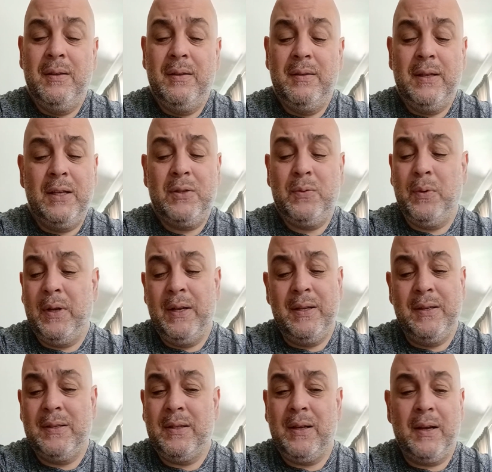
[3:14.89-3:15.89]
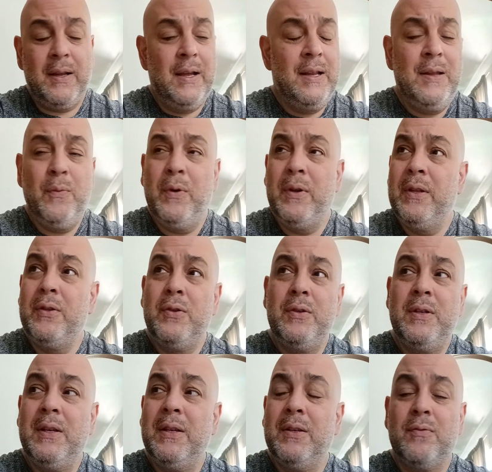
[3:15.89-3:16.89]
That's with any stock. Anyone that you
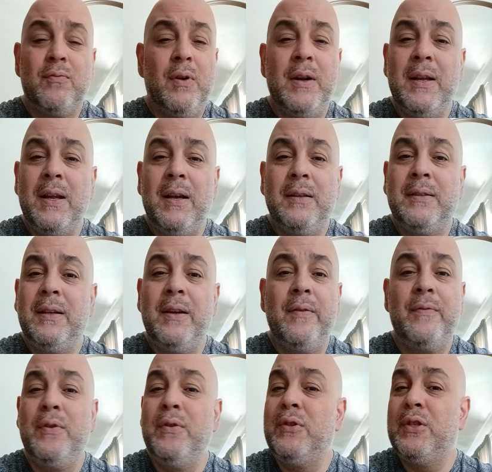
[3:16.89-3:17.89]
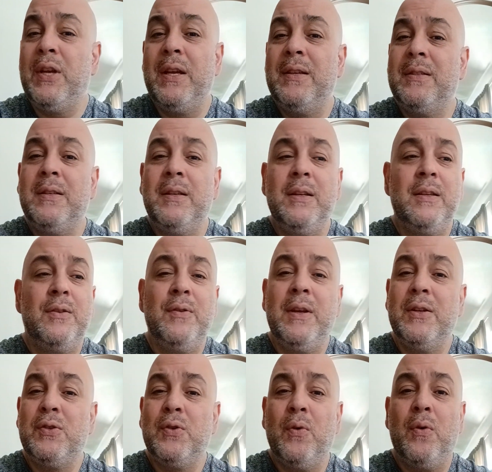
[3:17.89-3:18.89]
see is running out there, if you chase it and you
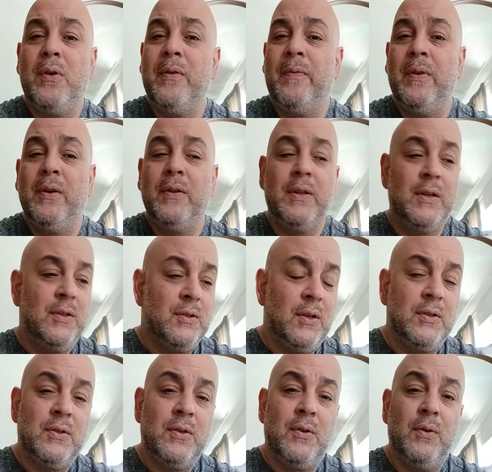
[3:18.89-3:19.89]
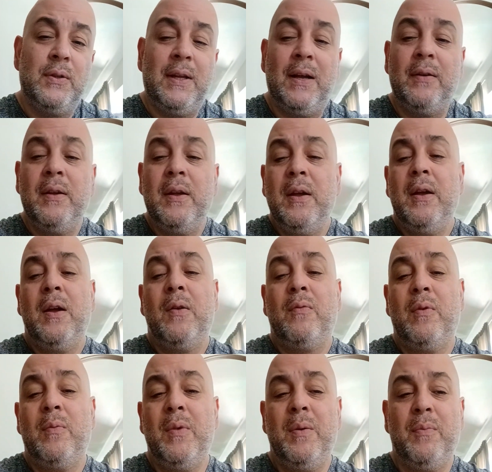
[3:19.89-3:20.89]
get your order filled and it starts to go down,
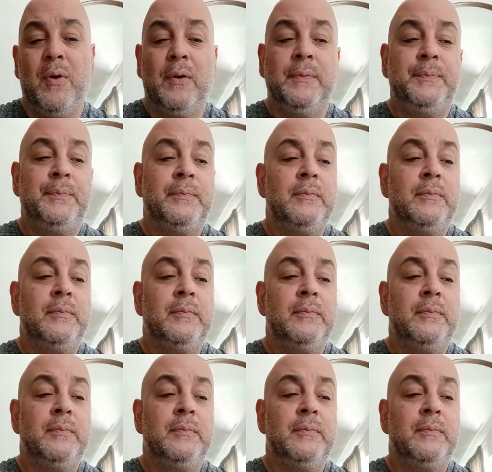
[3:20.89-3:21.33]
remember,